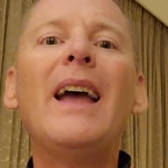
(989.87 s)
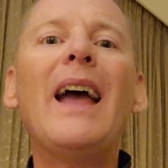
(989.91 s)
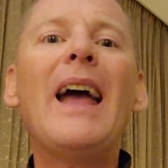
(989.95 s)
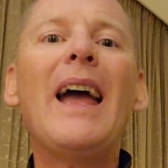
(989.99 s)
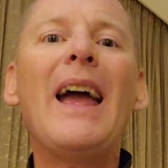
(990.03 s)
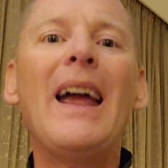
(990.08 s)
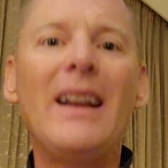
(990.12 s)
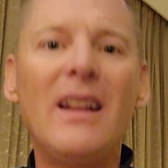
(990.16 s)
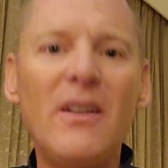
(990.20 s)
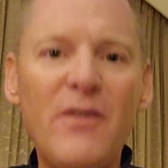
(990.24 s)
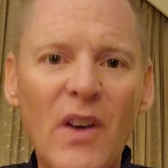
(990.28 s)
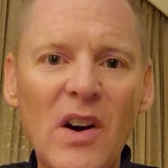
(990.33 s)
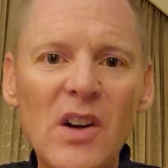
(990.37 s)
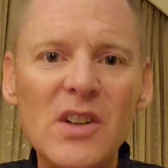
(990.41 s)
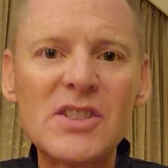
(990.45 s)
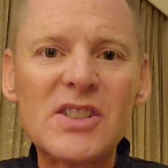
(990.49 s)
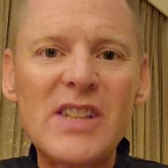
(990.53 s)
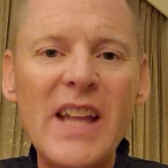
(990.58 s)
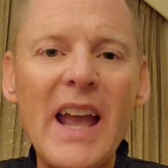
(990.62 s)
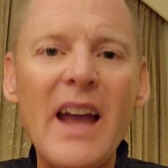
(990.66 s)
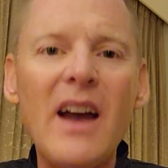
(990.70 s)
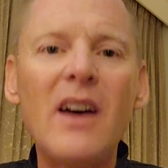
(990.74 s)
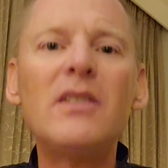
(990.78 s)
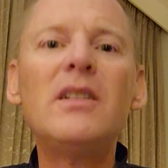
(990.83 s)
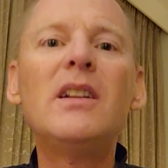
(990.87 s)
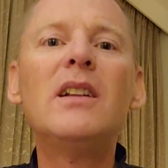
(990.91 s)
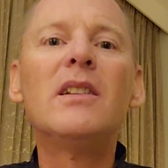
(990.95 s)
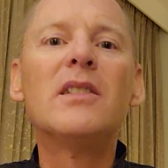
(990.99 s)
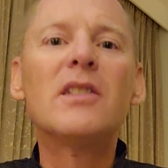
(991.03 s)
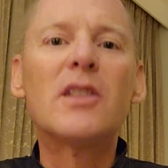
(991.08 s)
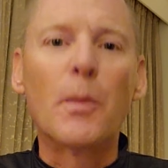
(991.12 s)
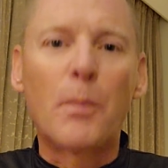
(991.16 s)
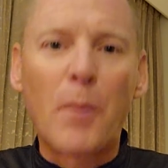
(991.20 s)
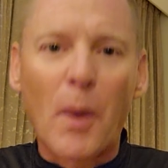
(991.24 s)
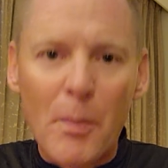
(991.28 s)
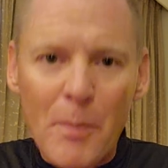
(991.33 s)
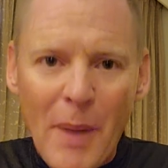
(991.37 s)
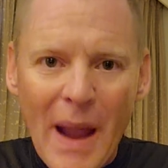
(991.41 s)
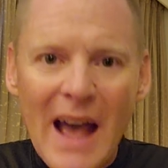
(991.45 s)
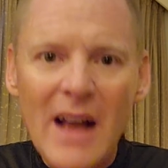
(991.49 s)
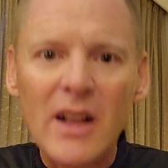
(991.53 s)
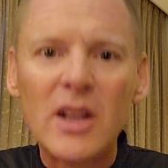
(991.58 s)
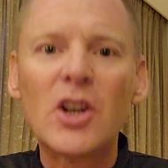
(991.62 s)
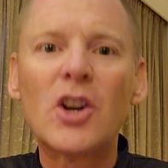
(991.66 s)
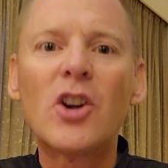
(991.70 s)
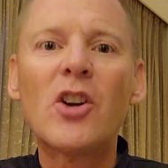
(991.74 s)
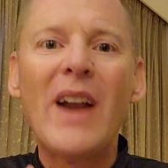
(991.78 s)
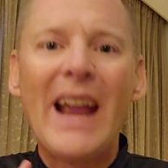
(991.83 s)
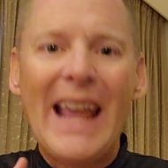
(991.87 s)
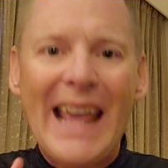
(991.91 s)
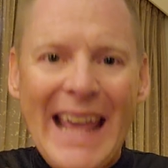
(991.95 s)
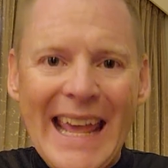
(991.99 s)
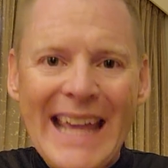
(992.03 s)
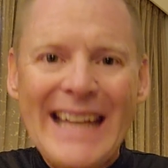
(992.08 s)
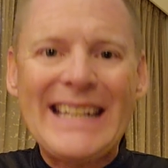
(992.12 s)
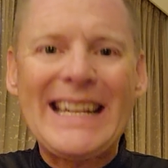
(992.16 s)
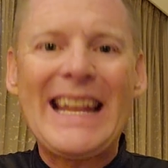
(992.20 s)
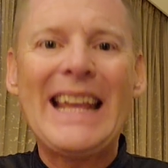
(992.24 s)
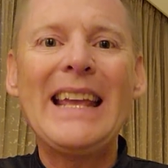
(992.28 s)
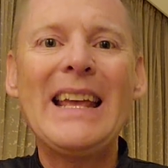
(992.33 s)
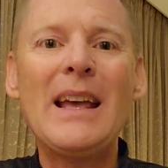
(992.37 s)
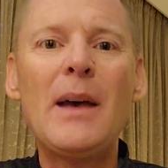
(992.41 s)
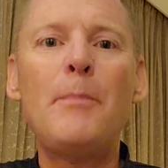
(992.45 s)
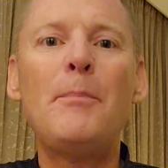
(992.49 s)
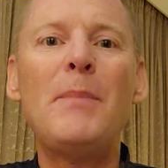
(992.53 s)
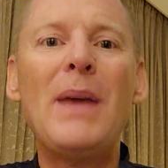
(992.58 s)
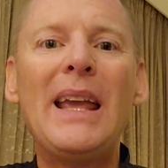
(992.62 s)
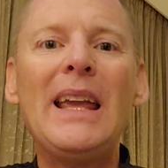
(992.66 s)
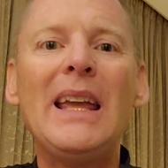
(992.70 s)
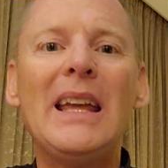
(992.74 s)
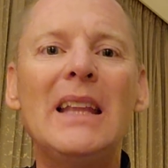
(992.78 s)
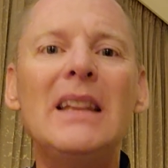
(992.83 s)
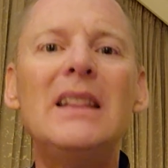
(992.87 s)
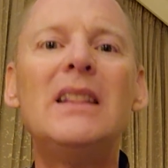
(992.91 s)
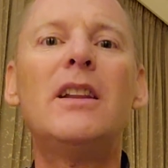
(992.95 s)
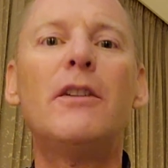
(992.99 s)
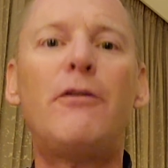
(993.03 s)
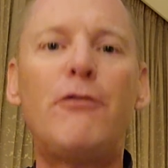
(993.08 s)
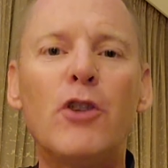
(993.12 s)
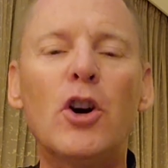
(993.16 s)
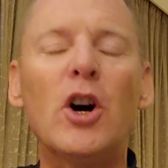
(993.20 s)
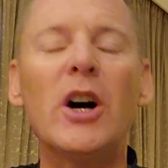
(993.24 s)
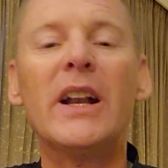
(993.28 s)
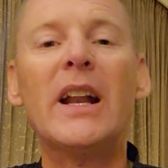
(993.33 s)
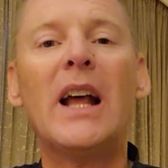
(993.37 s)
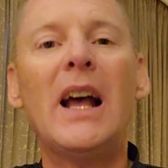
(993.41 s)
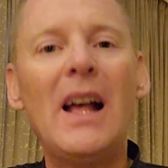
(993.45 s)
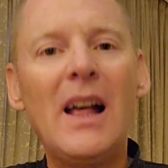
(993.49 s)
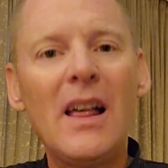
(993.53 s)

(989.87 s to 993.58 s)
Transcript: and he falls down. The propeller hit him in the foot.